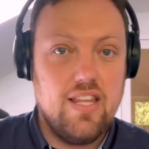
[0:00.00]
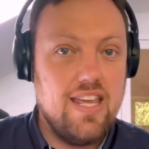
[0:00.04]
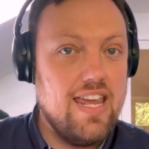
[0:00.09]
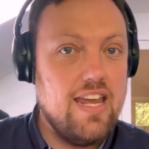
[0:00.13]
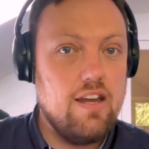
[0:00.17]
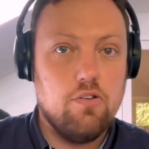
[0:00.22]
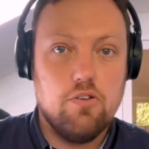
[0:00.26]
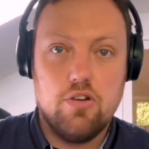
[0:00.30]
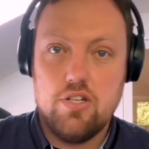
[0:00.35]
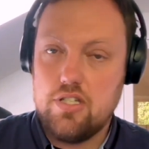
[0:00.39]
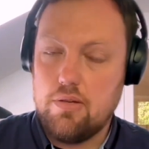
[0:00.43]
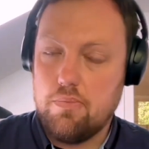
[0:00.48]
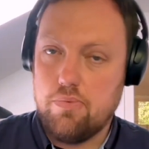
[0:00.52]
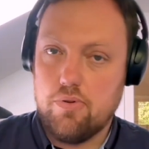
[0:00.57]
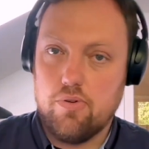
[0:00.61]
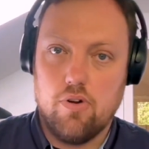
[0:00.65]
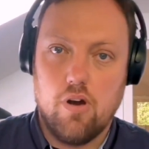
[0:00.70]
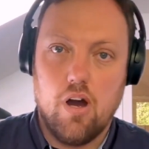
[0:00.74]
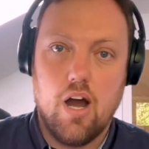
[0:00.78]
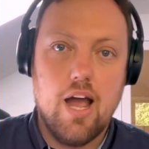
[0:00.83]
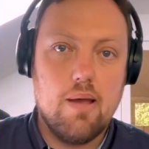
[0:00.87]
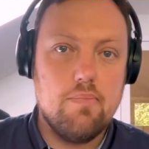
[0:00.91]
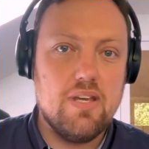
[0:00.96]
here is a
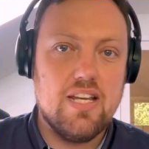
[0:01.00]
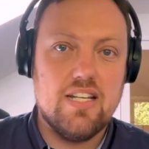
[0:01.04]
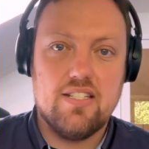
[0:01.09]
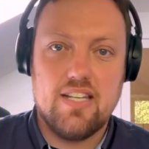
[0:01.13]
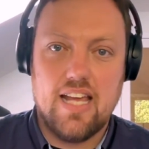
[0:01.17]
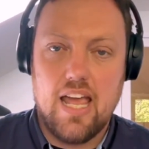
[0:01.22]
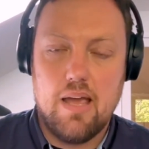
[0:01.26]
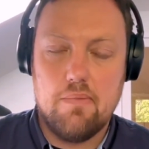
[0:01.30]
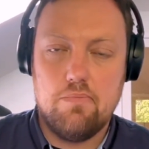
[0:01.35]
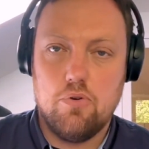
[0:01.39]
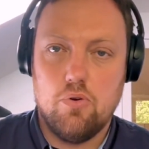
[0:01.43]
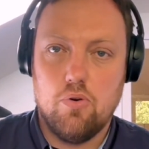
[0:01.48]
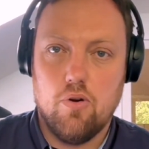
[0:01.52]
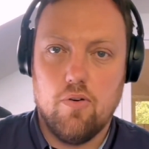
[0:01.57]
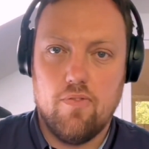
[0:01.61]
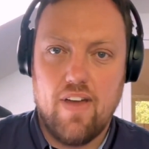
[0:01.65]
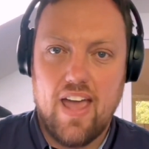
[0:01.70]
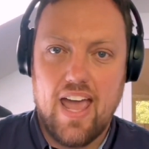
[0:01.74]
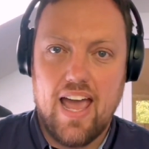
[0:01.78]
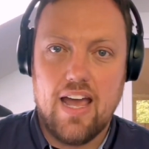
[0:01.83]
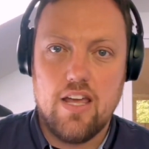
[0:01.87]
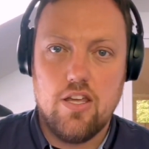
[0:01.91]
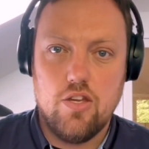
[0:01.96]
prime example of
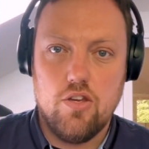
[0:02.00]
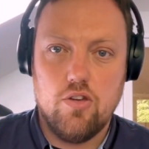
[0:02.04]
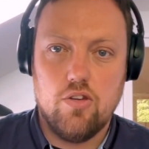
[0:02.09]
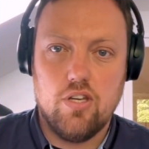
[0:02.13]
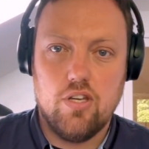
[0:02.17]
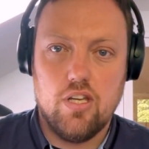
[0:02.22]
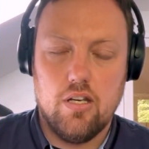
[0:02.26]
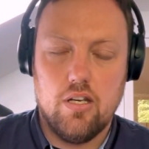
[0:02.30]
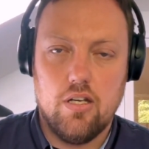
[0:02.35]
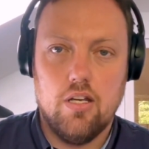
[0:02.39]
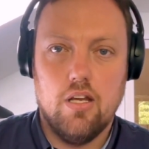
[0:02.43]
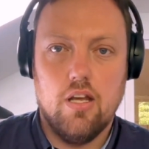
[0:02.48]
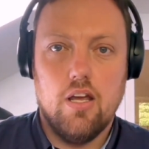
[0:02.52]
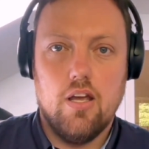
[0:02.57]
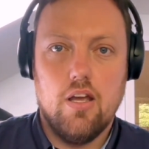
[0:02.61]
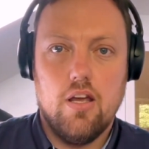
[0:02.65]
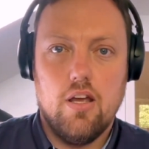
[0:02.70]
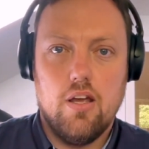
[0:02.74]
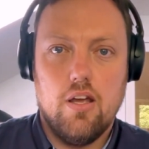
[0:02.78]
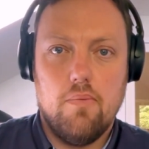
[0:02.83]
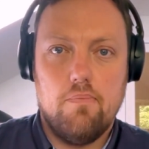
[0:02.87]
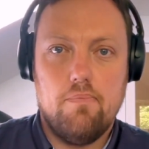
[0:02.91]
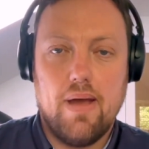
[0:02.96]
how you can
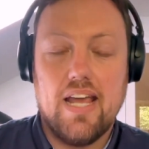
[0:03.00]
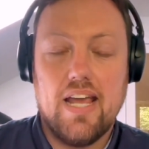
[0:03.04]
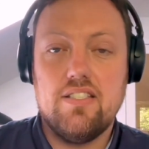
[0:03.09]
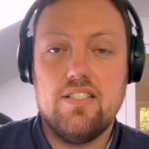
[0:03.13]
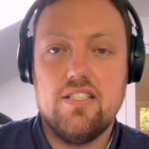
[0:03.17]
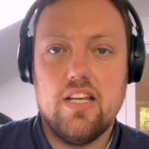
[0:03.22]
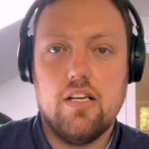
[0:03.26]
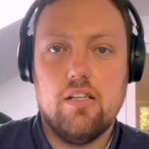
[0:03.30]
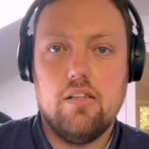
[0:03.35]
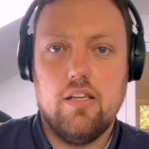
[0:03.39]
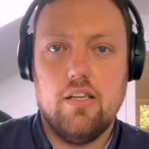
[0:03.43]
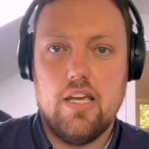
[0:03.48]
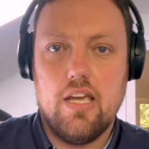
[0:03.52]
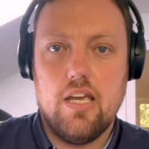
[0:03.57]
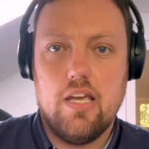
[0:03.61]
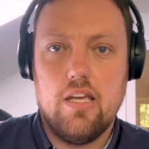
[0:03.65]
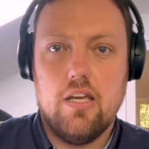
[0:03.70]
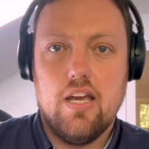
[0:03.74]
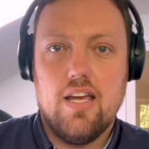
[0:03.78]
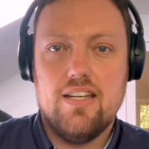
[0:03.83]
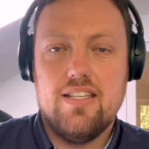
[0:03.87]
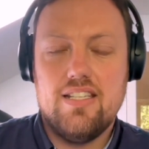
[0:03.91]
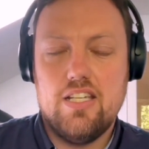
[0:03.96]

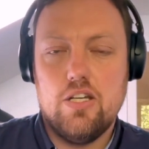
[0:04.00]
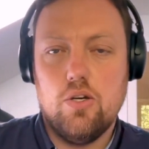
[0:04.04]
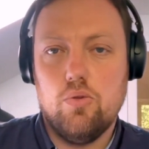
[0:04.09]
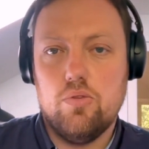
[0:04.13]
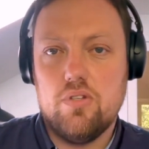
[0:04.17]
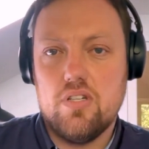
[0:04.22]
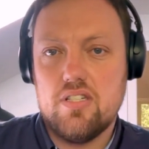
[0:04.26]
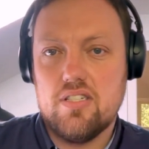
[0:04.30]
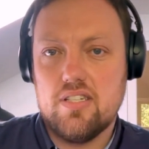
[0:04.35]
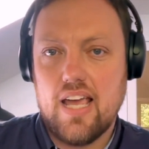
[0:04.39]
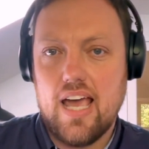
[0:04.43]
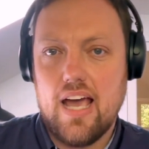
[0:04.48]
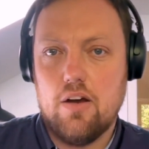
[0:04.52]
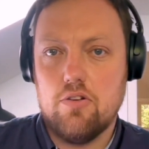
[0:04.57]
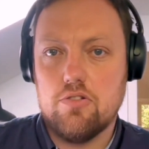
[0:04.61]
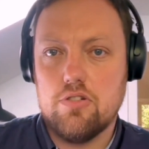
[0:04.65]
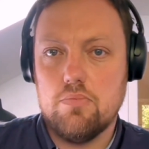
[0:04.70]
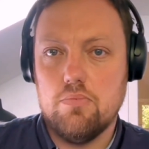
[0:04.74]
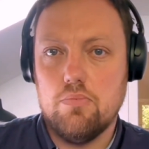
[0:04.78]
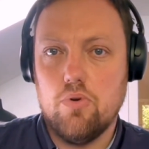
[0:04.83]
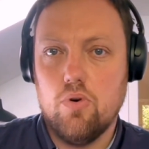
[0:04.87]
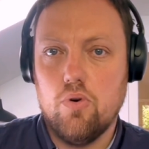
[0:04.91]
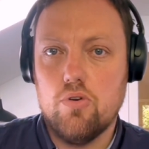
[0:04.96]
basically tilt the
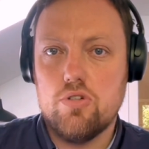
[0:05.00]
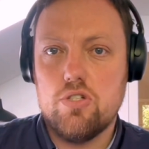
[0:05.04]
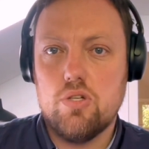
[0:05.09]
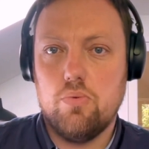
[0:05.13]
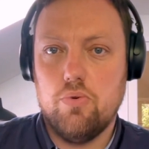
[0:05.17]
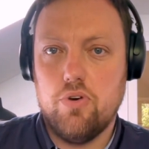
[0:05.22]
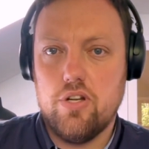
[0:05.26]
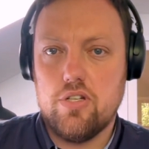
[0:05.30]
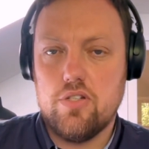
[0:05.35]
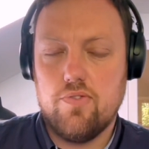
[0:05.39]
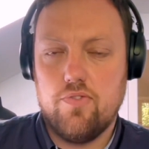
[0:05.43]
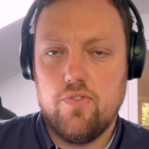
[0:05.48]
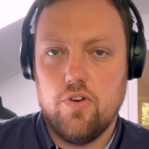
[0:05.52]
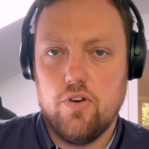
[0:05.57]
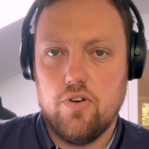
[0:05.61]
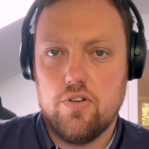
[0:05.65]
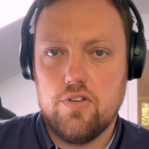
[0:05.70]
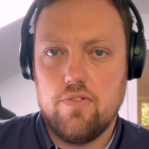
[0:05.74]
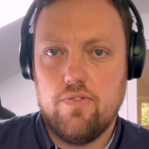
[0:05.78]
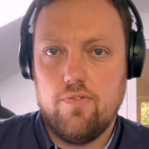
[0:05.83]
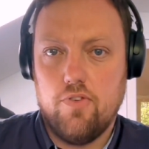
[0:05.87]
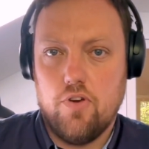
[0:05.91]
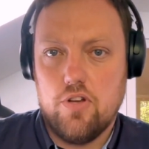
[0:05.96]
scales more towards
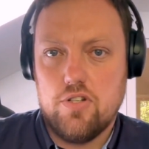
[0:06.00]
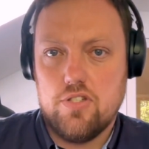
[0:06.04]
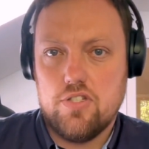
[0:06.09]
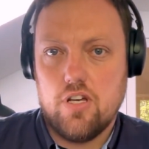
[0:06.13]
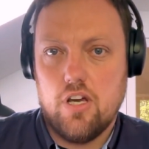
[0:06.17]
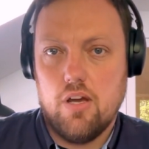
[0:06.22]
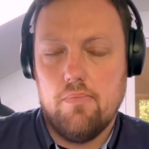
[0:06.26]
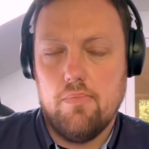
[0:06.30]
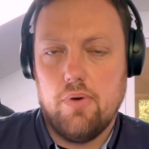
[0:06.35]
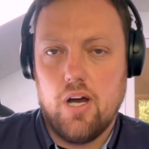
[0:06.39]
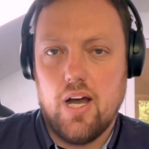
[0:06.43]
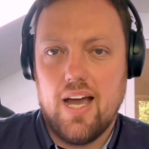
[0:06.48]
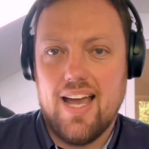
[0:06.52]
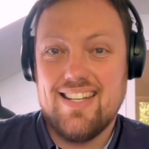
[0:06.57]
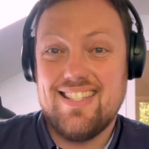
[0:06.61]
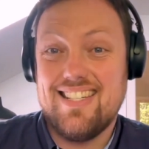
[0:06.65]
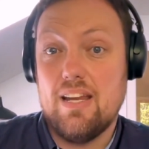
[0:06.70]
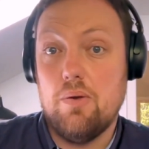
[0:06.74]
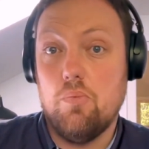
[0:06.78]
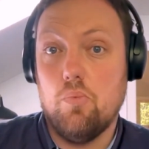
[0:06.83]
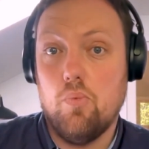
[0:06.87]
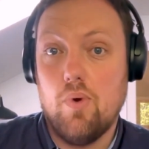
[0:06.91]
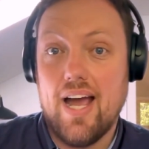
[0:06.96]
first home buyers
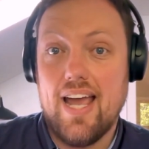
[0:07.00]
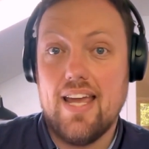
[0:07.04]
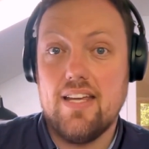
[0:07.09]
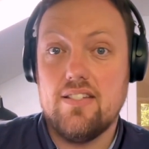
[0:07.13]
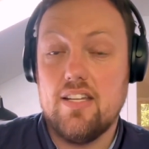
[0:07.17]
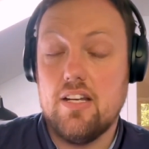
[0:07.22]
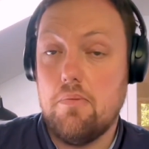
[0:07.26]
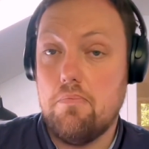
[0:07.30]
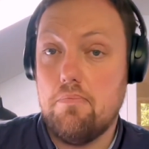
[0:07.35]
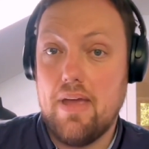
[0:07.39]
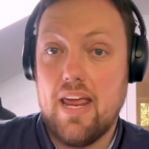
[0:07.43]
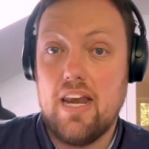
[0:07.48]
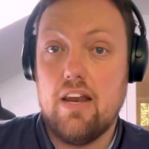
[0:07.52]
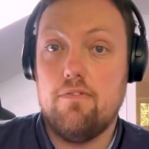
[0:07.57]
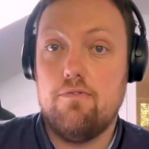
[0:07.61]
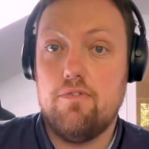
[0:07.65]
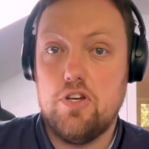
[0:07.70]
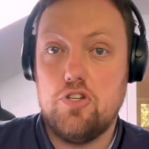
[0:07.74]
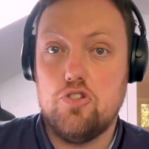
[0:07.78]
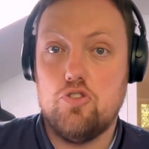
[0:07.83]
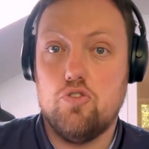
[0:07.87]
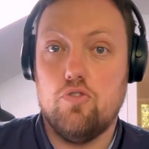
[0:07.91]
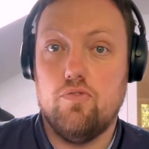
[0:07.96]
in ways that are
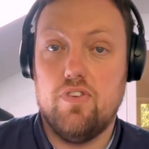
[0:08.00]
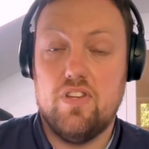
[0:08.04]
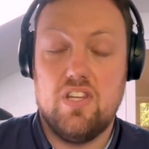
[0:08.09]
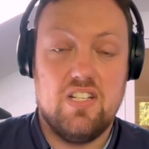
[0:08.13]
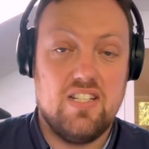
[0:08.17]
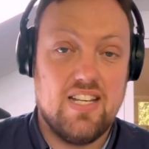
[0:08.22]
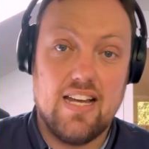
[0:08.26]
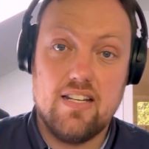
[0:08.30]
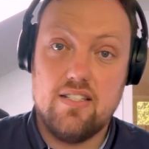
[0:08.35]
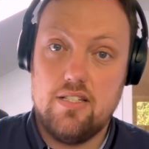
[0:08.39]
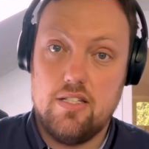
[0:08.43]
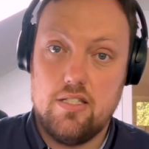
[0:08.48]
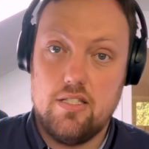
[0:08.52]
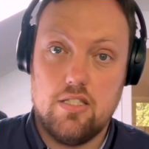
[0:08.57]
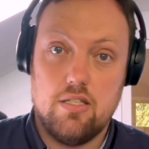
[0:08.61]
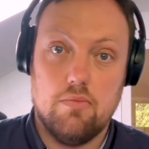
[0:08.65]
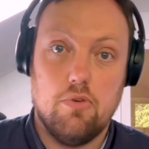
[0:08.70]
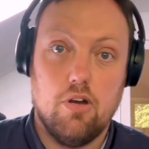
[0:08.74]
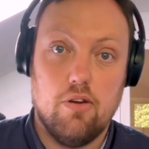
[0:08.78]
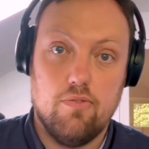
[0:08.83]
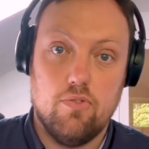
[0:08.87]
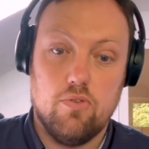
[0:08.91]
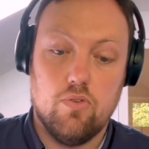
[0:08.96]
beneficial for the tax system
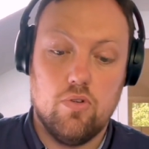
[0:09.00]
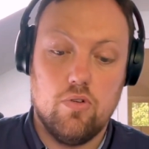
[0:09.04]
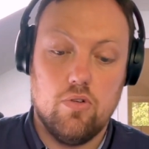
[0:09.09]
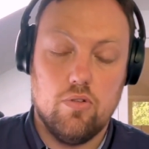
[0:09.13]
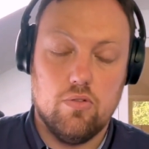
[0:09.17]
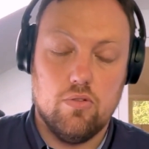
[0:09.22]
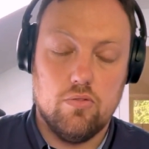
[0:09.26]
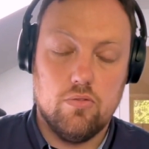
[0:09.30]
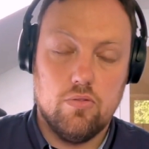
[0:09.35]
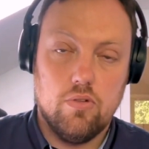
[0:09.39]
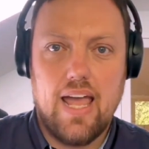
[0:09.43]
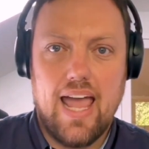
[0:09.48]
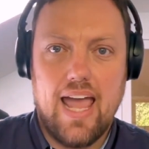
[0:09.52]
overall.